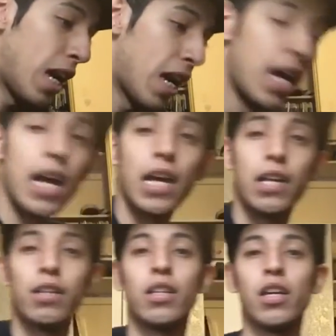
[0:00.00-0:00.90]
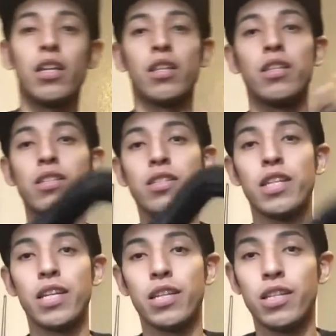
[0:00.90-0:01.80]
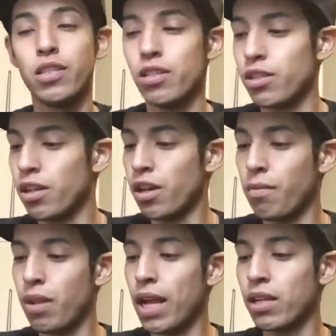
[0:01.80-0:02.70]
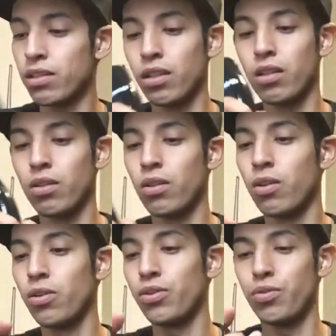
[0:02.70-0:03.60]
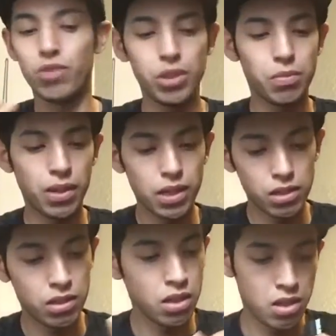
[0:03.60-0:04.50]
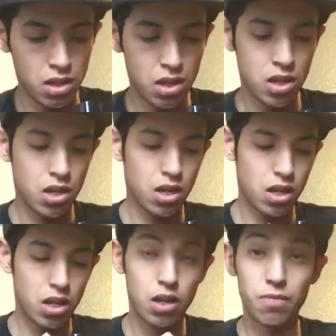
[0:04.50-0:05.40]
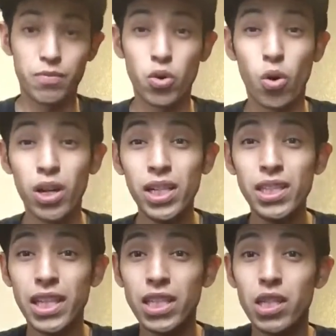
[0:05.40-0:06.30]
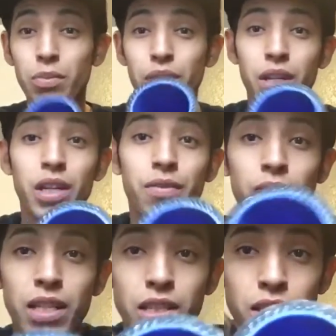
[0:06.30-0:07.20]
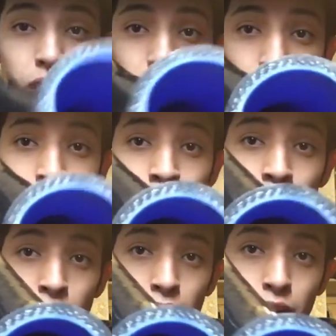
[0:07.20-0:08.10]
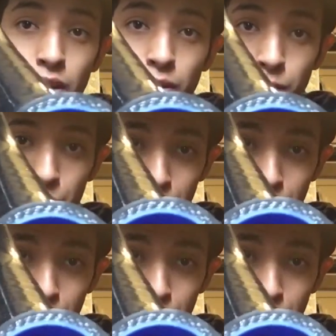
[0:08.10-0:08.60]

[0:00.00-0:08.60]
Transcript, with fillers: and this is it. This is a black silicone hose from G Plus. Um, quality is actually pretty good. If you guys can see, you know,